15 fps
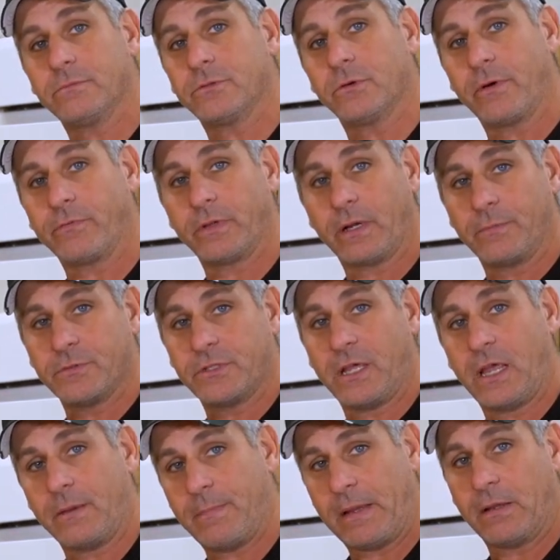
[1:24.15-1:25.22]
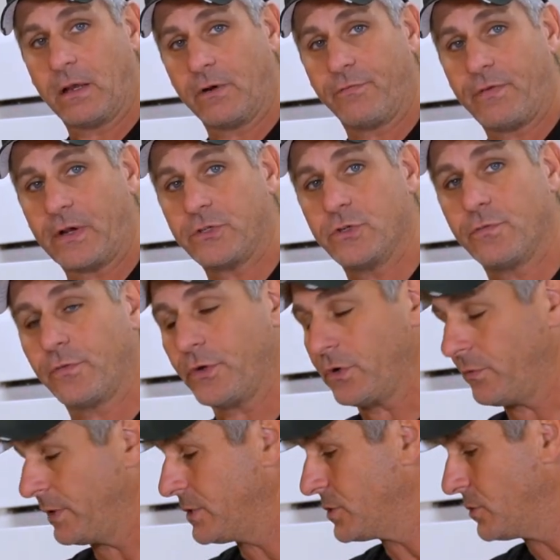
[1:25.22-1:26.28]
So everything I'm saying may not affect you for
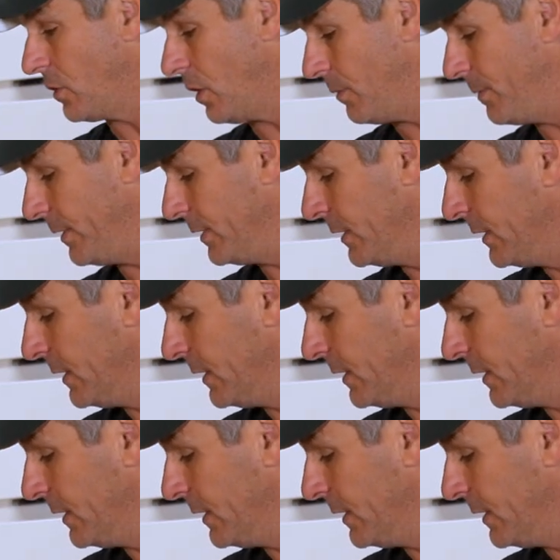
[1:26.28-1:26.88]
your install. But